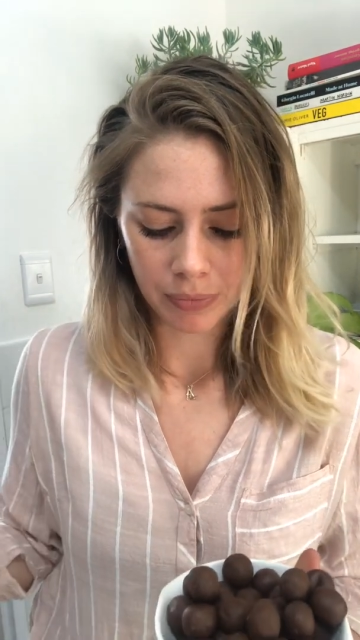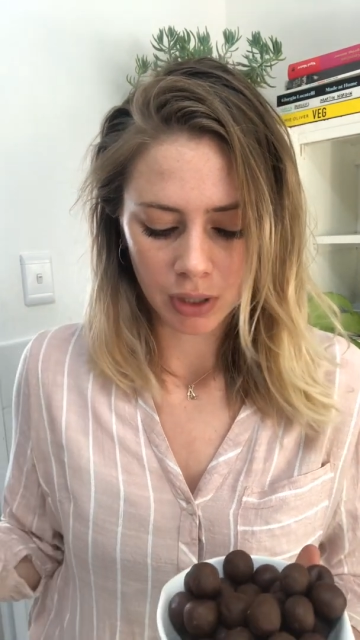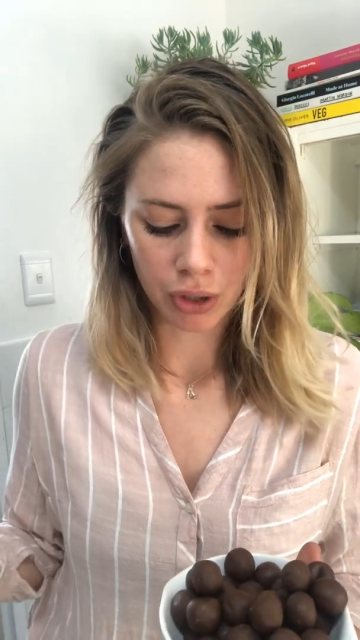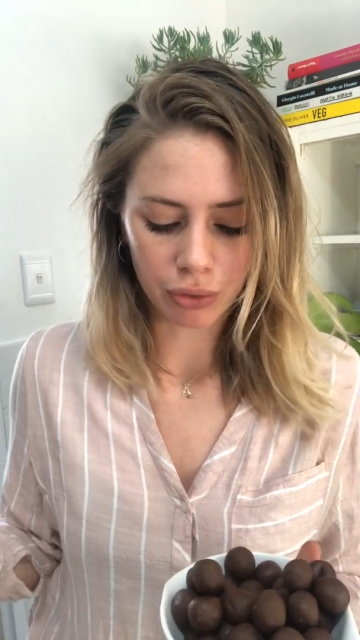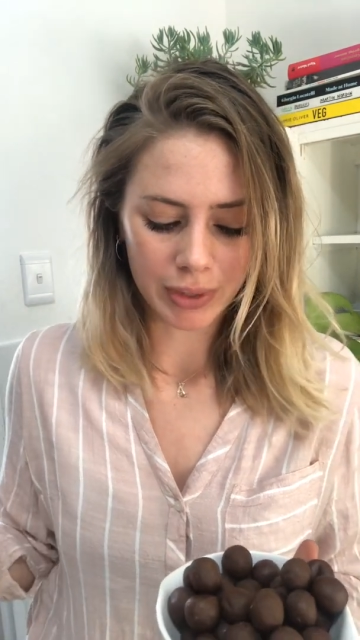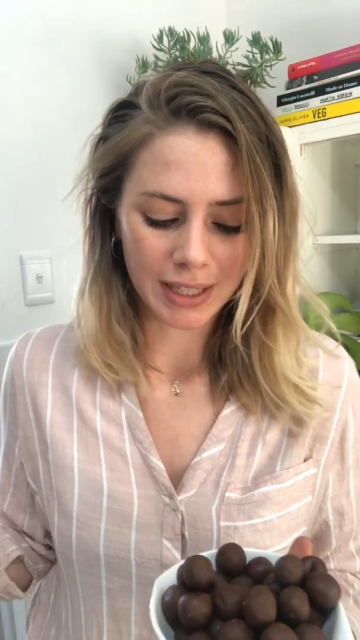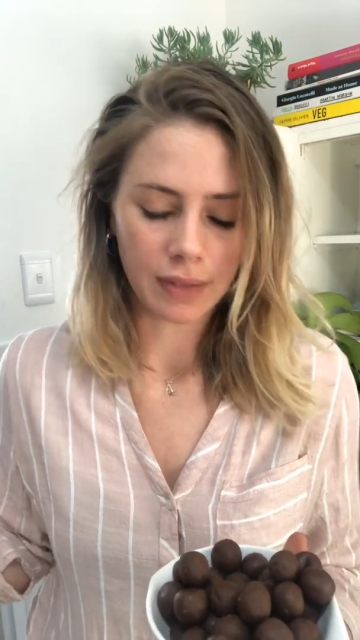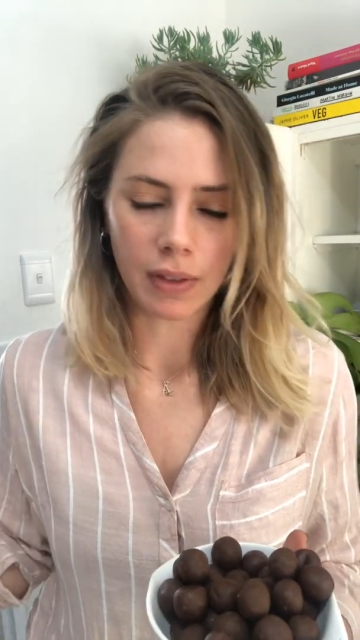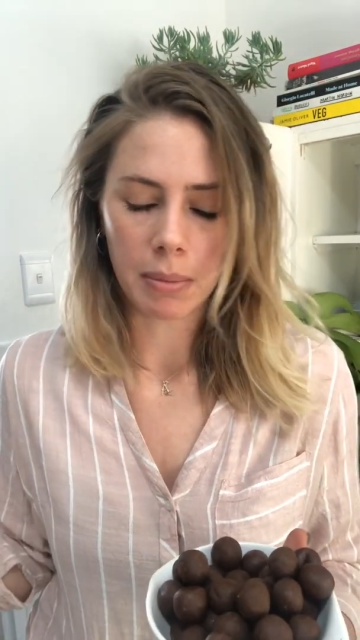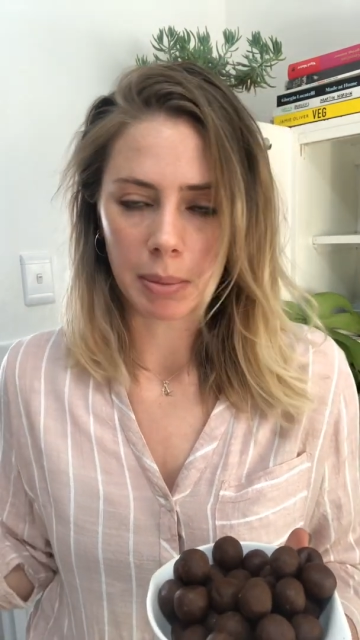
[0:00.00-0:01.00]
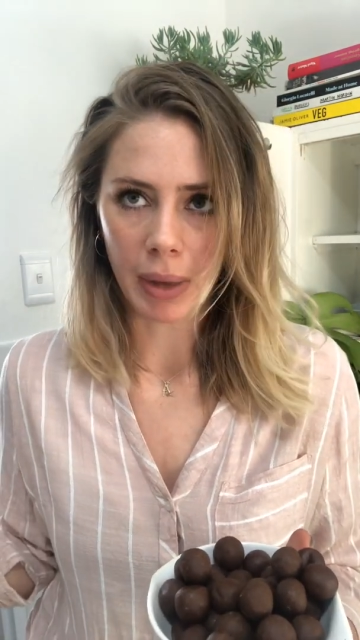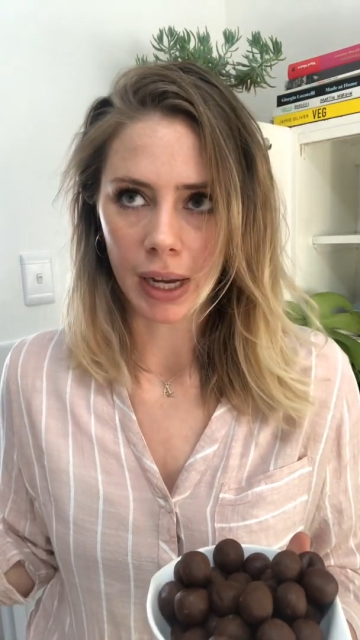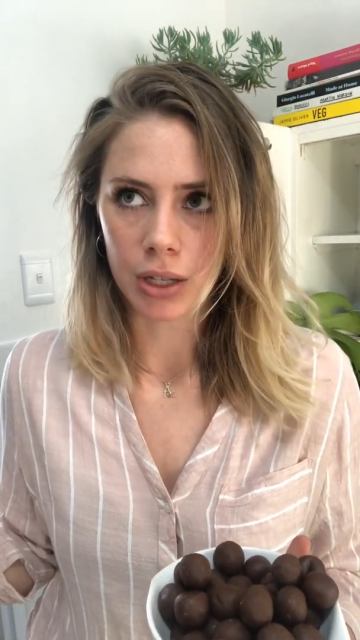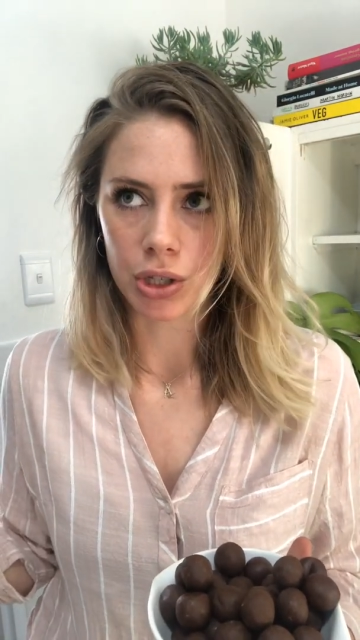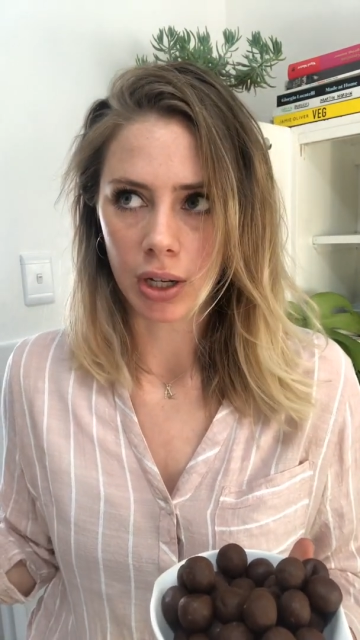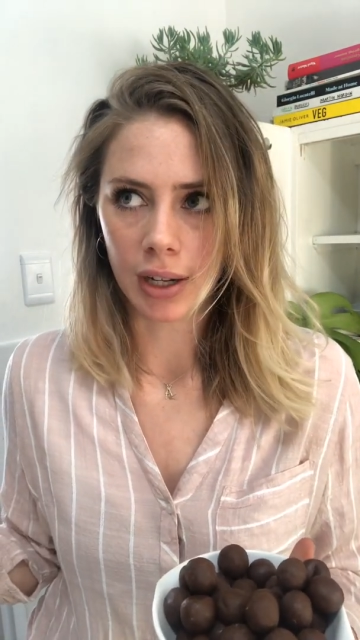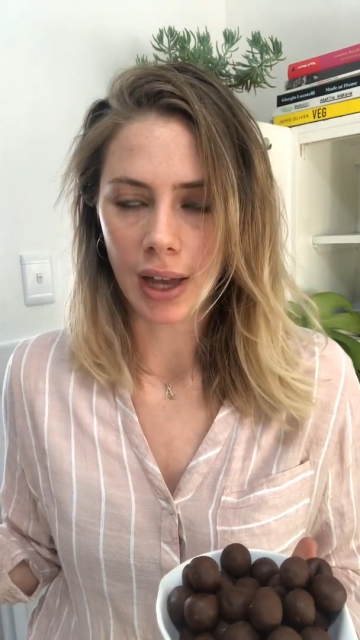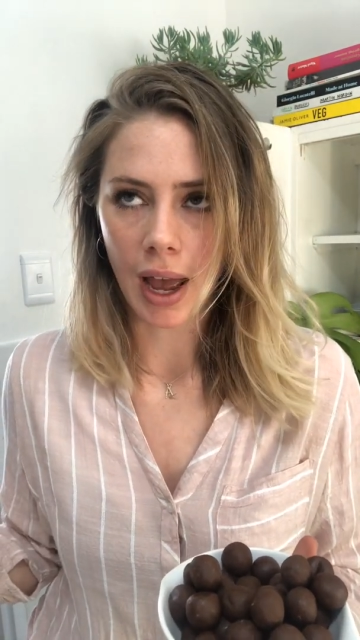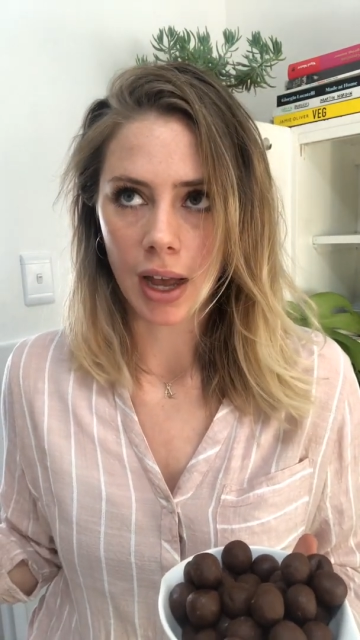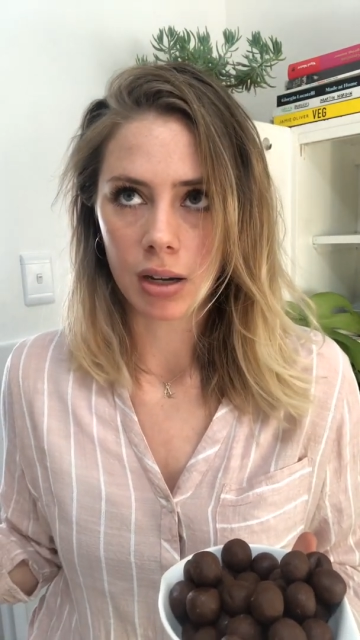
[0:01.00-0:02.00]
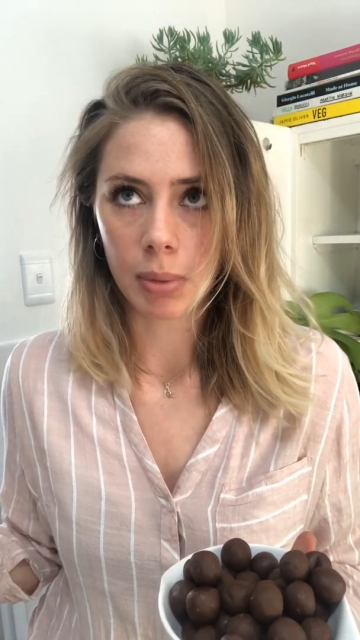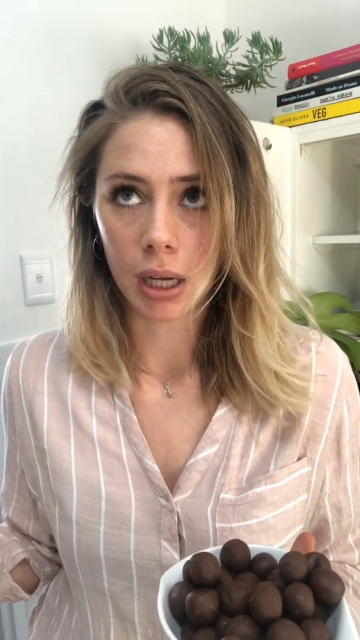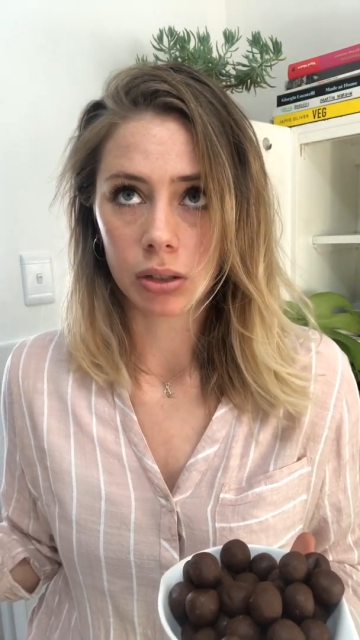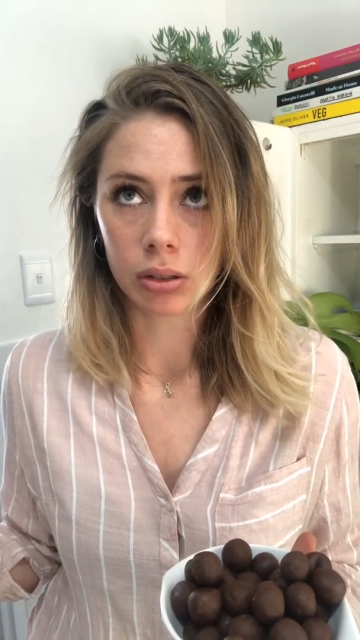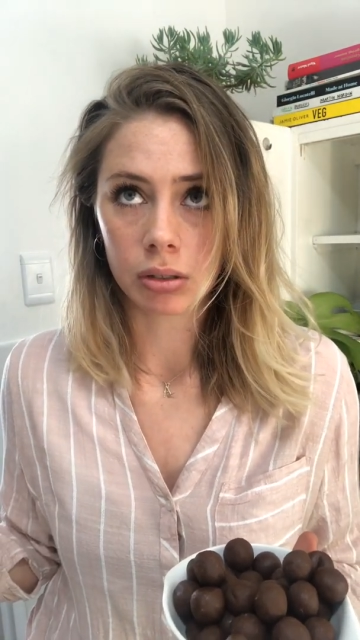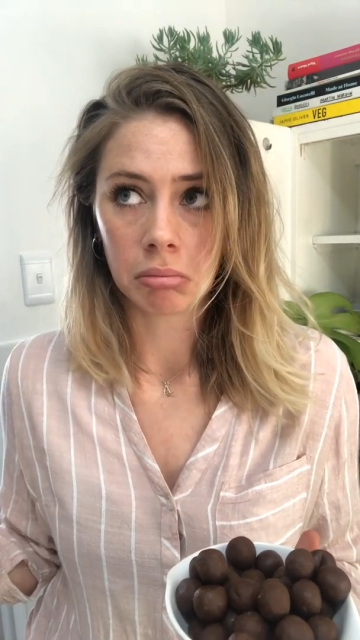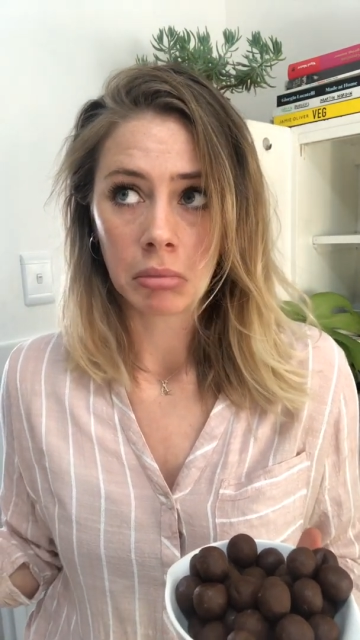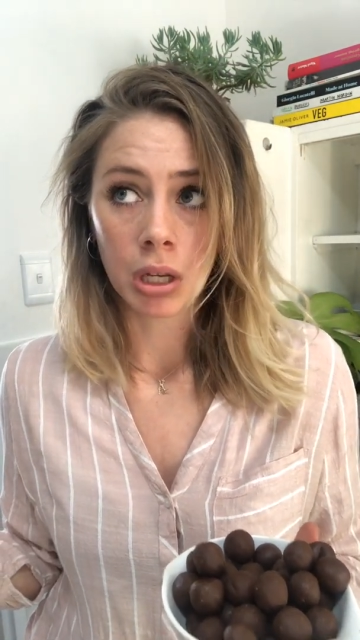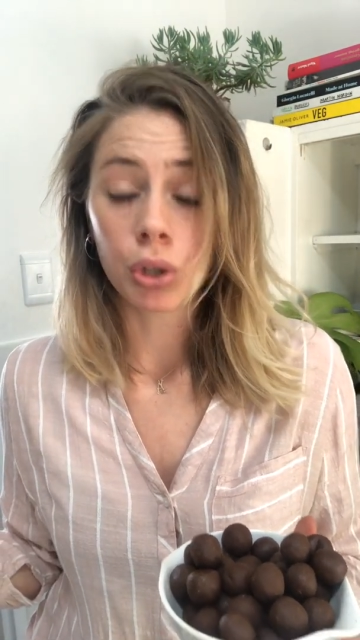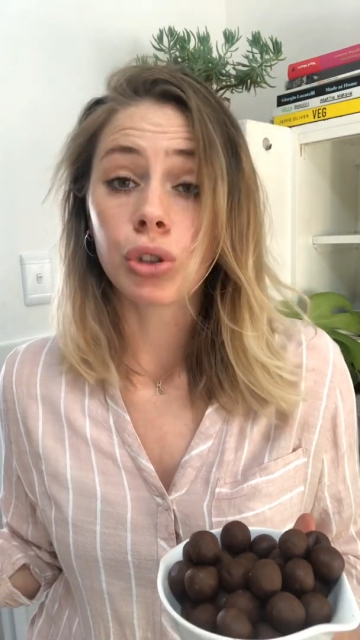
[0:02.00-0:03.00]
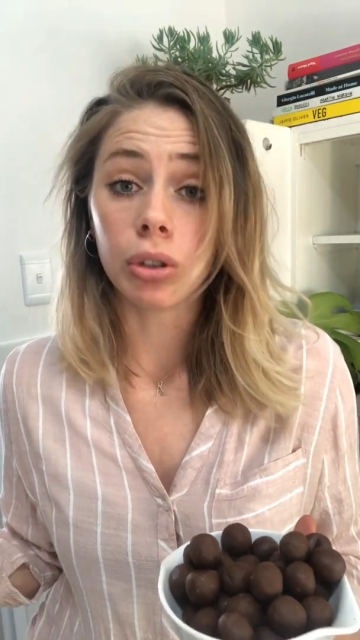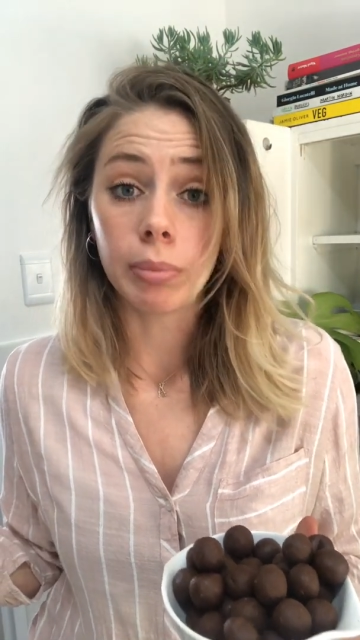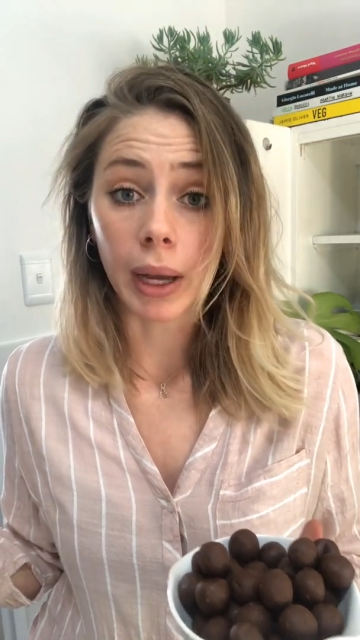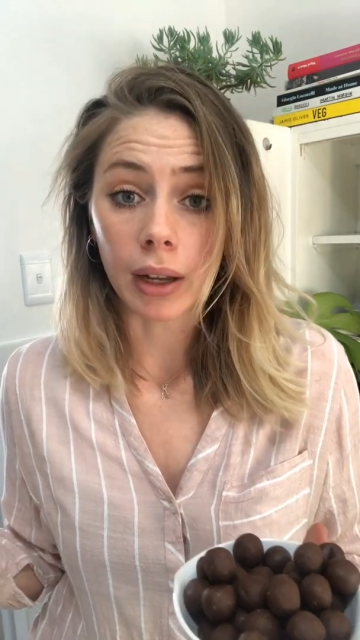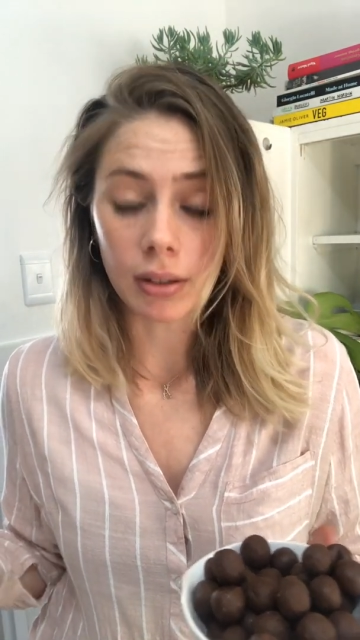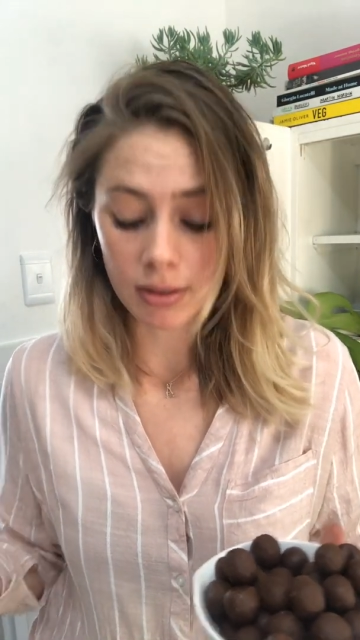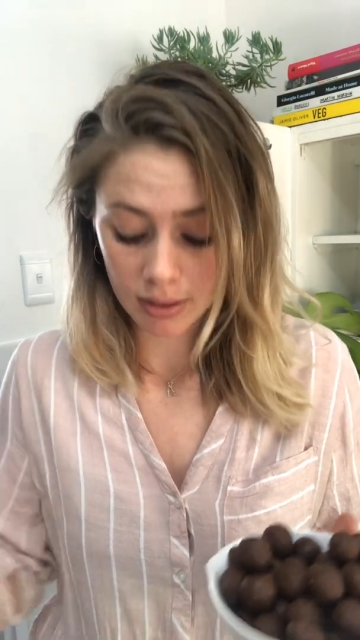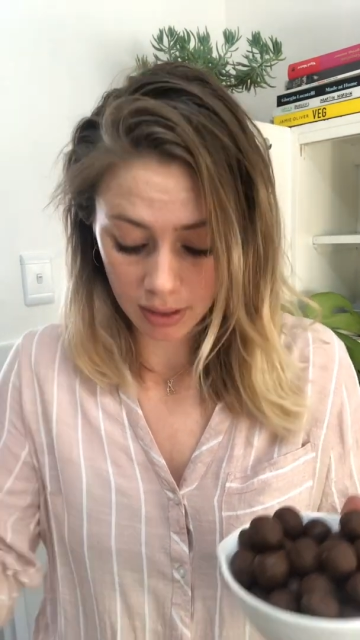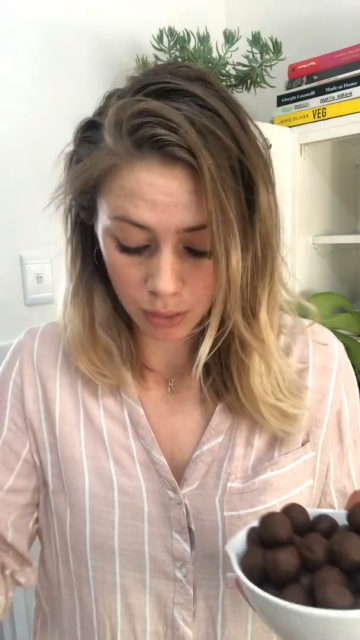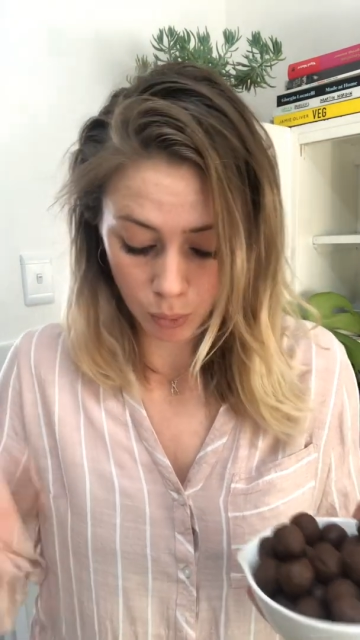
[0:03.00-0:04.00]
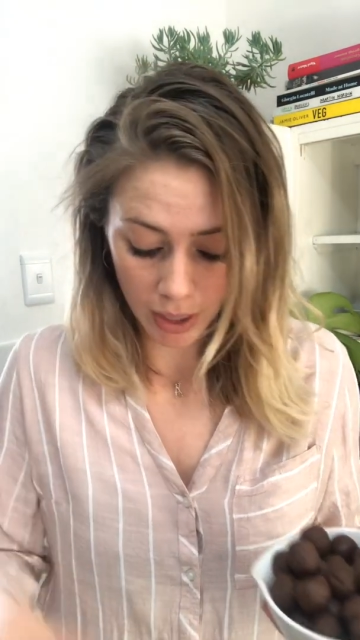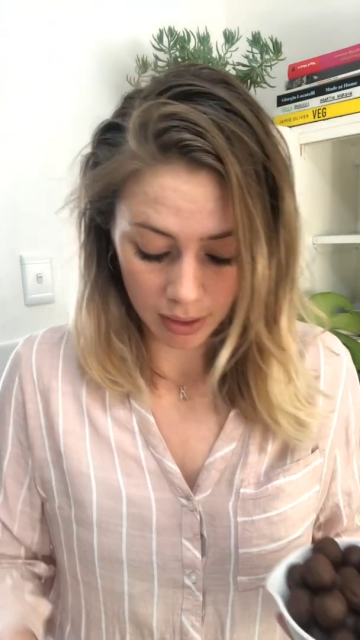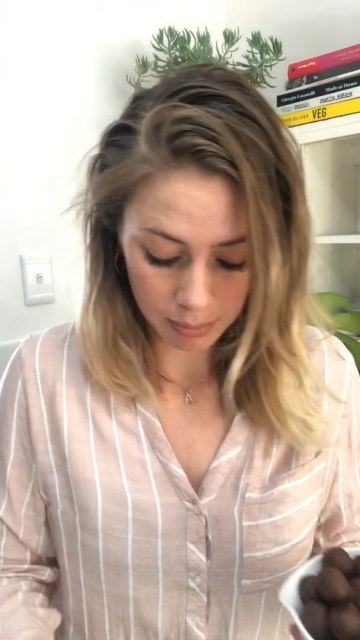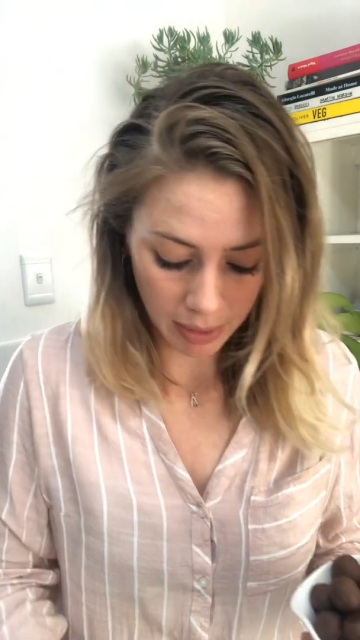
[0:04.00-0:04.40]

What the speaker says: you'll receive them in packets. So I'd add about 2 packets in one